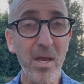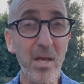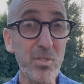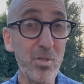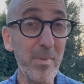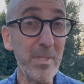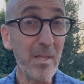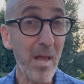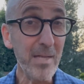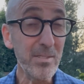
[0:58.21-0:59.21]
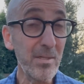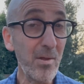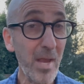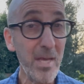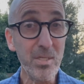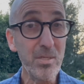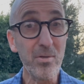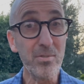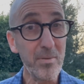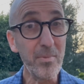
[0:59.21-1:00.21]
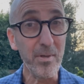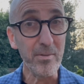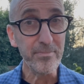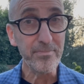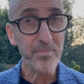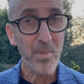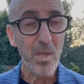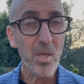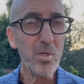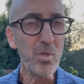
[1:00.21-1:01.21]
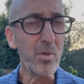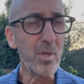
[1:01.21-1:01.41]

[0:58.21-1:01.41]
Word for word: assuming the lots and locations are similar. New